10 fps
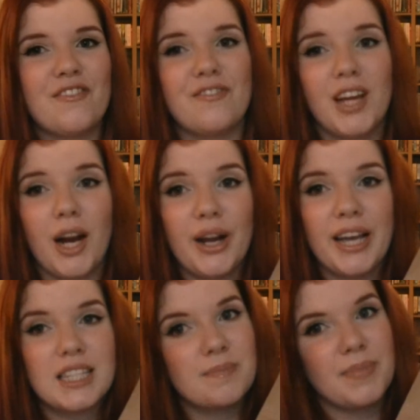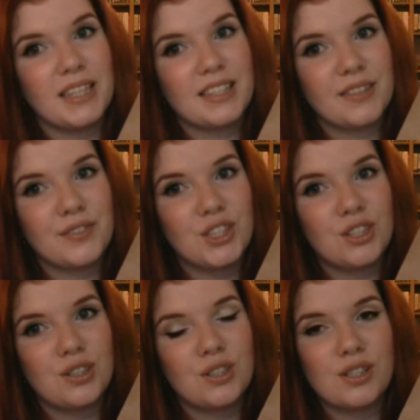Very expensive
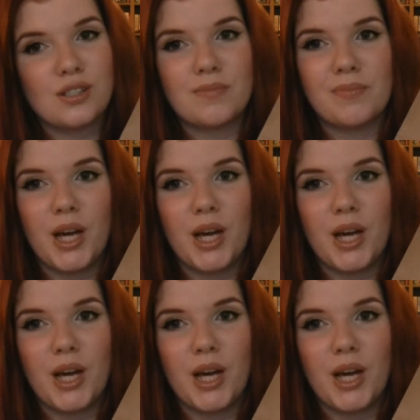shoes,